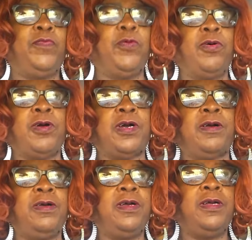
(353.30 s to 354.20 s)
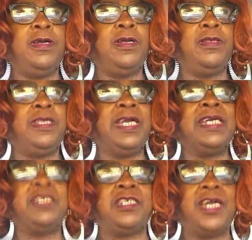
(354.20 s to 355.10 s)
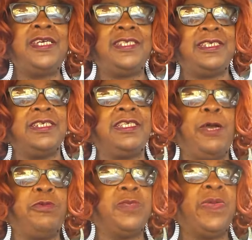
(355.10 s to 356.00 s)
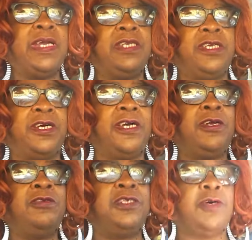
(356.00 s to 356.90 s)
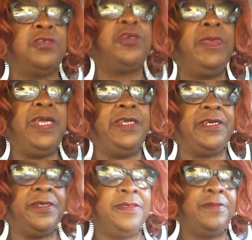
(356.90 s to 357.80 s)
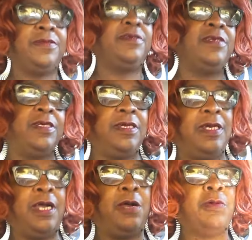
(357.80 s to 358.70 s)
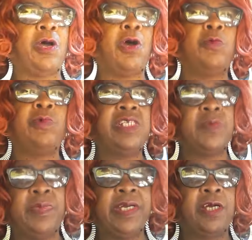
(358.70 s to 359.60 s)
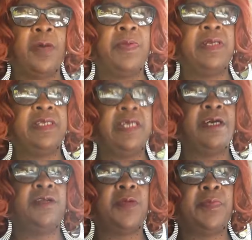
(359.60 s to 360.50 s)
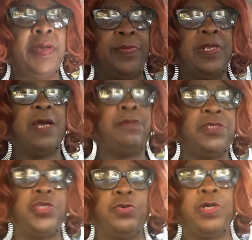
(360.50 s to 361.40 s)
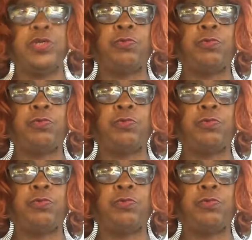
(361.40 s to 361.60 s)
for the injustice that was being done on social media. I would always speak up and tell the people that was doing the